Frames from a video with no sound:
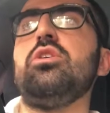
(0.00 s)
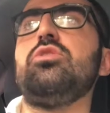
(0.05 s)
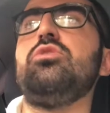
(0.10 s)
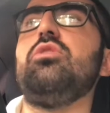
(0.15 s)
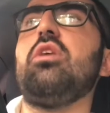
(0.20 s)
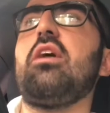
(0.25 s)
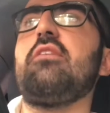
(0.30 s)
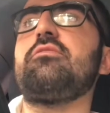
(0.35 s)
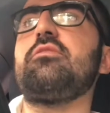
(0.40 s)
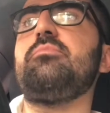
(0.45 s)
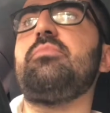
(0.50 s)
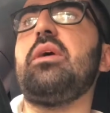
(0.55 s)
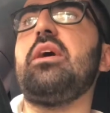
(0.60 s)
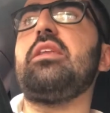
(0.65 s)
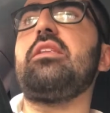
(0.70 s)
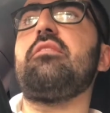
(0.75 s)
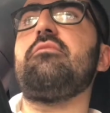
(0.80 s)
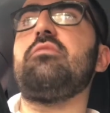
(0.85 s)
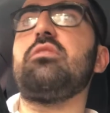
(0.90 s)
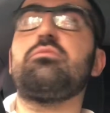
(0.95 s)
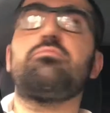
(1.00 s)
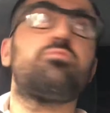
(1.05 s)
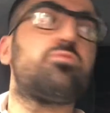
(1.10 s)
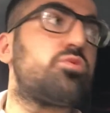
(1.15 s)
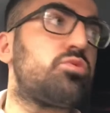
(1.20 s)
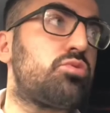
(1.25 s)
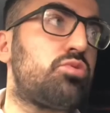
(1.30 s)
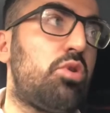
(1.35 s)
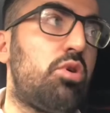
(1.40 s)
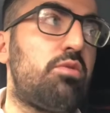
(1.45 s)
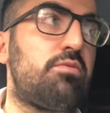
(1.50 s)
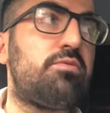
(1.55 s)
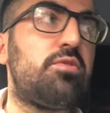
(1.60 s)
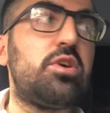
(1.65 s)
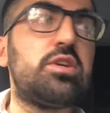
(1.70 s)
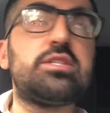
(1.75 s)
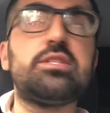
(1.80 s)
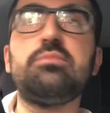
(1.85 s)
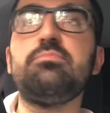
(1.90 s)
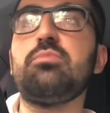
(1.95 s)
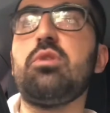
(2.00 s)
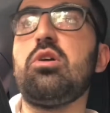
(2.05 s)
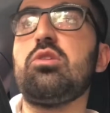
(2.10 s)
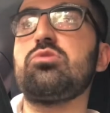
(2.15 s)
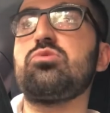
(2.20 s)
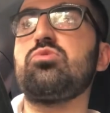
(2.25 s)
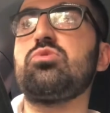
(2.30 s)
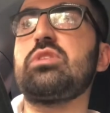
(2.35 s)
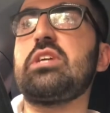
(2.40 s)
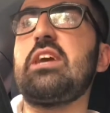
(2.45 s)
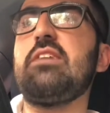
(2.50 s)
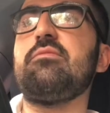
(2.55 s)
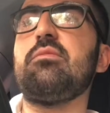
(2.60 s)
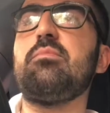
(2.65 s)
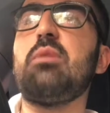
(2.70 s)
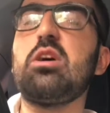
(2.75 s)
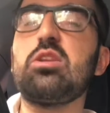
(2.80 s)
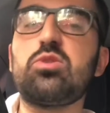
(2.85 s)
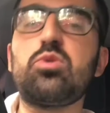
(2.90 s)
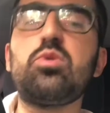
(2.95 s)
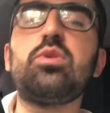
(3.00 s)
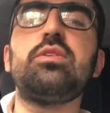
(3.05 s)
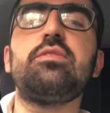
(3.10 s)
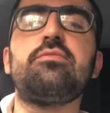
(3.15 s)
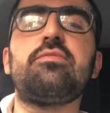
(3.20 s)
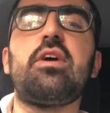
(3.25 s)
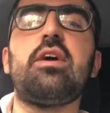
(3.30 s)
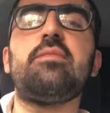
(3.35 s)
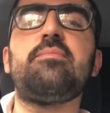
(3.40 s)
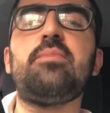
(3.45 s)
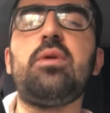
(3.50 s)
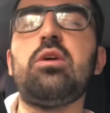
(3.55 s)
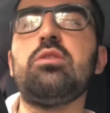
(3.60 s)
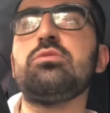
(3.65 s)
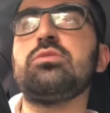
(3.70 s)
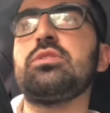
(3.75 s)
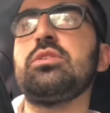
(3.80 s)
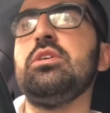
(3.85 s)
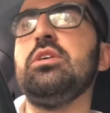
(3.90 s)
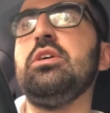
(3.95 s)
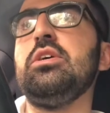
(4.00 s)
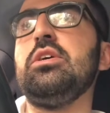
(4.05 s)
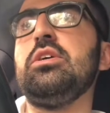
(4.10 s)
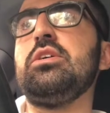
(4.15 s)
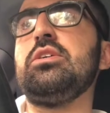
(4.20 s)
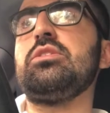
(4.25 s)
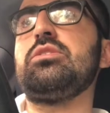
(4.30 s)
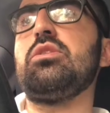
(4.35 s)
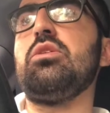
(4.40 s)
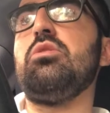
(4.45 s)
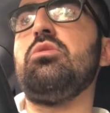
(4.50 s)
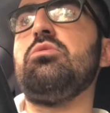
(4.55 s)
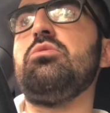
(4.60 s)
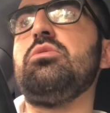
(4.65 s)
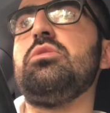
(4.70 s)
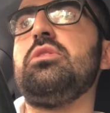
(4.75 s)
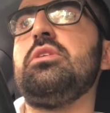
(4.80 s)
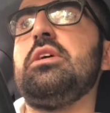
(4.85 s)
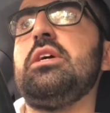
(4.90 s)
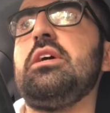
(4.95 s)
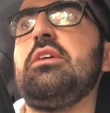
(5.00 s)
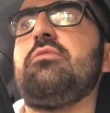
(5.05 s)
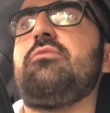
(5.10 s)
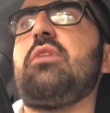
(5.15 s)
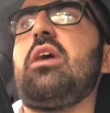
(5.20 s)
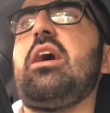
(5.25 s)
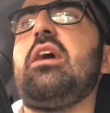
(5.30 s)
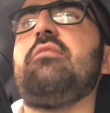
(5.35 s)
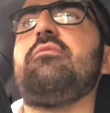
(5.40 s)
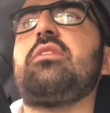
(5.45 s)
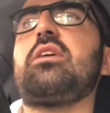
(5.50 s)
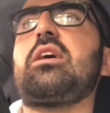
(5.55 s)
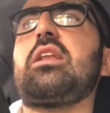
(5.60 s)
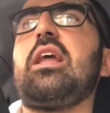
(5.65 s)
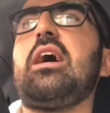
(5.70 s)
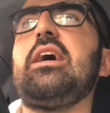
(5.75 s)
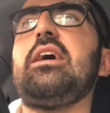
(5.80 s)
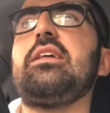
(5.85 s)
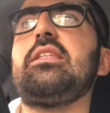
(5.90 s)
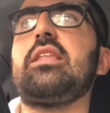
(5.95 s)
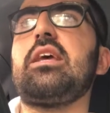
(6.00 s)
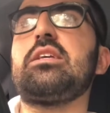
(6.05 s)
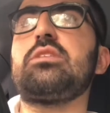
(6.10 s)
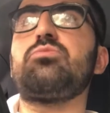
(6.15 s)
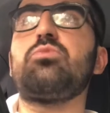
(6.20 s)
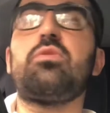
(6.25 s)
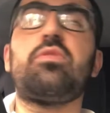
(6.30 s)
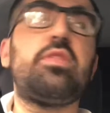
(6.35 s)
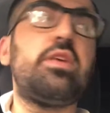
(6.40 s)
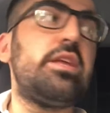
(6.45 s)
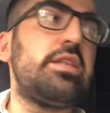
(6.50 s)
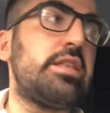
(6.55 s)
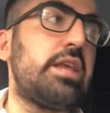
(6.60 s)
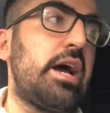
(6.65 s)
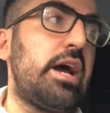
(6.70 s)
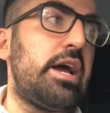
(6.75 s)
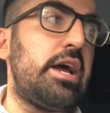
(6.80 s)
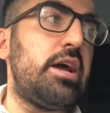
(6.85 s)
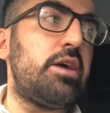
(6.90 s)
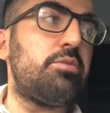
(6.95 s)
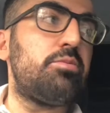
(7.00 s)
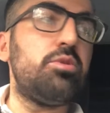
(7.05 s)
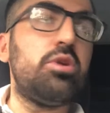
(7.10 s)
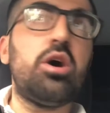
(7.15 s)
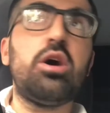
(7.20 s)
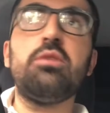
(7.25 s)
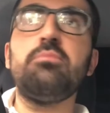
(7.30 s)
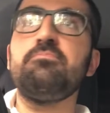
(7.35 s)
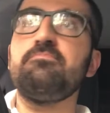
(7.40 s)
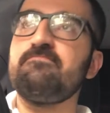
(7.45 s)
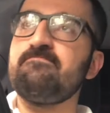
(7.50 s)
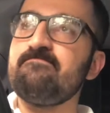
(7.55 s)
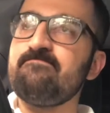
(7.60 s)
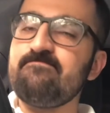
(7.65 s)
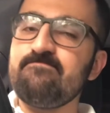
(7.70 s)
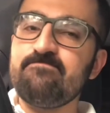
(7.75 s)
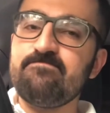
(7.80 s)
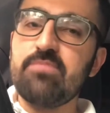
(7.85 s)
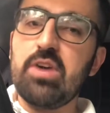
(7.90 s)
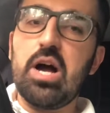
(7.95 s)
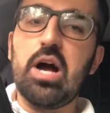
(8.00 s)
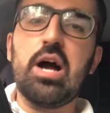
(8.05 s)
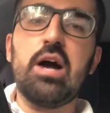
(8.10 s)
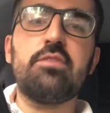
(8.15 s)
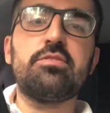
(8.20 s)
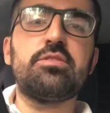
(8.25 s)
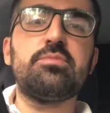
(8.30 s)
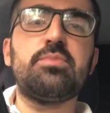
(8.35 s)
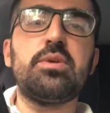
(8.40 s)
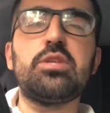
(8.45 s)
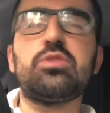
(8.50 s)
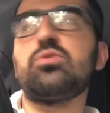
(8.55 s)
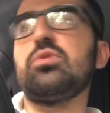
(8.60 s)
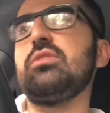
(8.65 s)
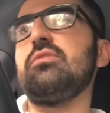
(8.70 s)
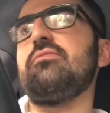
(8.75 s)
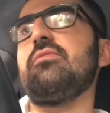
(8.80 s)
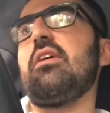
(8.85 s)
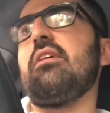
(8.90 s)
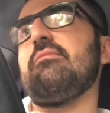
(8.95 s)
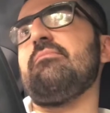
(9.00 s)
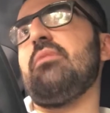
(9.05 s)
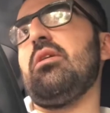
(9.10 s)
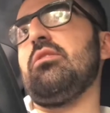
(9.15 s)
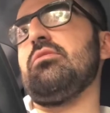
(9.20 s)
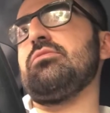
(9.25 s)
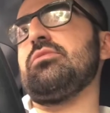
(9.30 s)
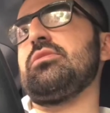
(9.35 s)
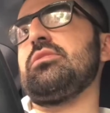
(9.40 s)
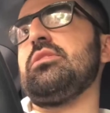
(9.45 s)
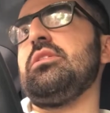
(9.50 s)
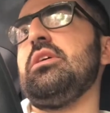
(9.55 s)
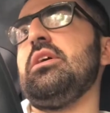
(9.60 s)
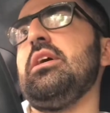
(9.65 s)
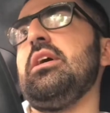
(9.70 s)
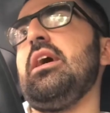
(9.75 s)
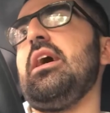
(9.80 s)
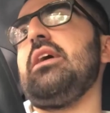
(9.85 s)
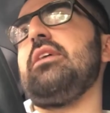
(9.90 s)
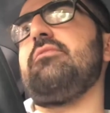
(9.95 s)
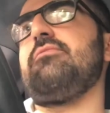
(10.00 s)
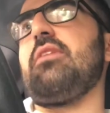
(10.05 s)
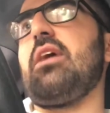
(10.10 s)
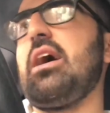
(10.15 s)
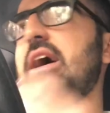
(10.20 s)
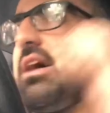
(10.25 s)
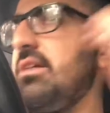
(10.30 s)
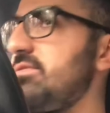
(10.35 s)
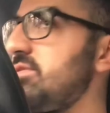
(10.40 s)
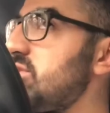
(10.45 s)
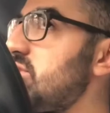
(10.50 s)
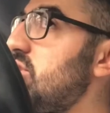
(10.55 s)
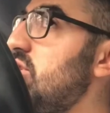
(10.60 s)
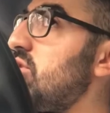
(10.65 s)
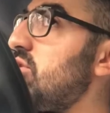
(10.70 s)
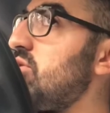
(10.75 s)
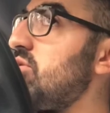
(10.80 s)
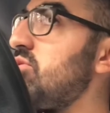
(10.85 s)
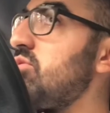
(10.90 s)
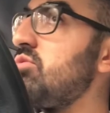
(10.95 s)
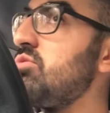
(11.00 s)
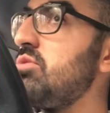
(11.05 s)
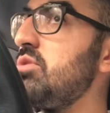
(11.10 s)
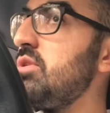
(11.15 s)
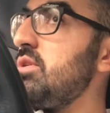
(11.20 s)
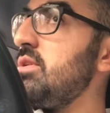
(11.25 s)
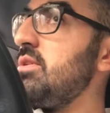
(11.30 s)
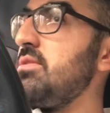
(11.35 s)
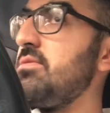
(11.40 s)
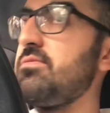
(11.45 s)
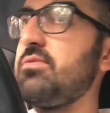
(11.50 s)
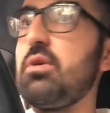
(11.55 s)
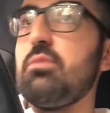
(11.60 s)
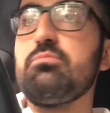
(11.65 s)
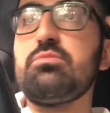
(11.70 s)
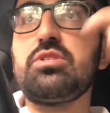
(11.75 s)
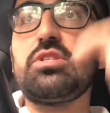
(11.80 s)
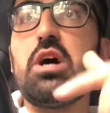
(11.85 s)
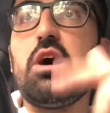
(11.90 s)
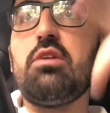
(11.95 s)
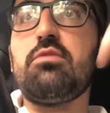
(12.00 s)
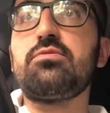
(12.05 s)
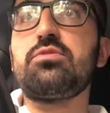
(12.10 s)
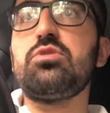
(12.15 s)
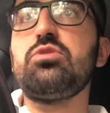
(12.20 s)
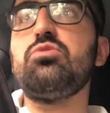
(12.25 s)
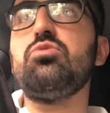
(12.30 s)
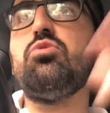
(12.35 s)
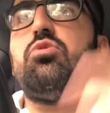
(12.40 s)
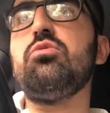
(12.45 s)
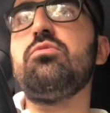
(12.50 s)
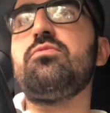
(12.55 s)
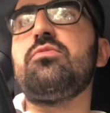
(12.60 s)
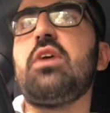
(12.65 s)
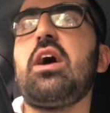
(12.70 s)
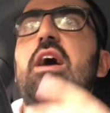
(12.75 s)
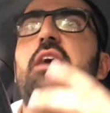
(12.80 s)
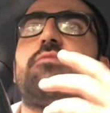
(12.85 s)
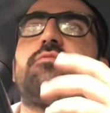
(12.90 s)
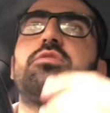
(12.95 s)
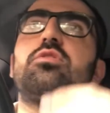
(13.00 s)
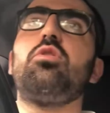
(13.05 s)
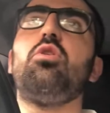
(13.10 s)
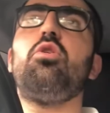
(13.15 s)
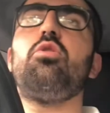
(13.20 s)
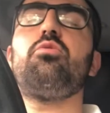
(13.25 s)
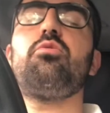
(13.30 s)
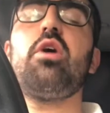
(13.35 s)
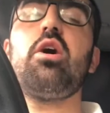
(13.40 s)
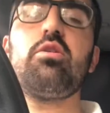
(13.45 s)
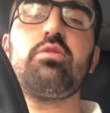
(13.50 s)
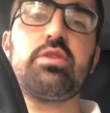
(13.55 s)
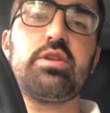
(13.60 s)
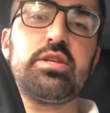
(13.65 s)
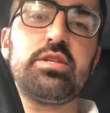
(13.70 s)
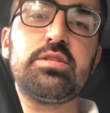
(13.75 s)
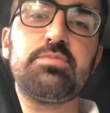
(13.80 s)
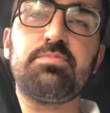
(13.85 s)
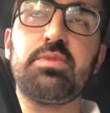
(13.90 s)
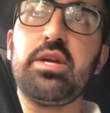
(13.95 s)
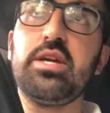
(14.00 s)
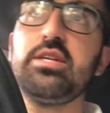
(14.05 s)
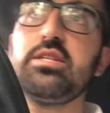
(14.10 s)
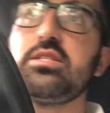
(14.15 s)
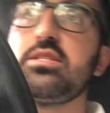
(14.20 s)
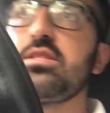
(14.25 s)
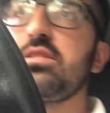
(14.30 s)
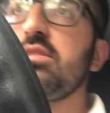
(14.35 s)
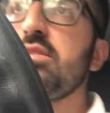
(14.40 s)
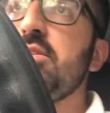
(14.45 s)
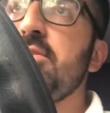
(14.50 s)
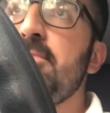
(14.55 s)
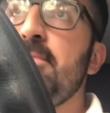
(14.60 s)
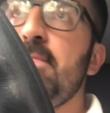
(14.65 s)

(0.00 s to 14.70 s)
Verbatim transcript: you have to pay another 12, 13 pounds, altogether about 25 pounds. So if I have a client that's within that area, I have to pay 25 pounds. If I have to go from south to north, I have to go around this place,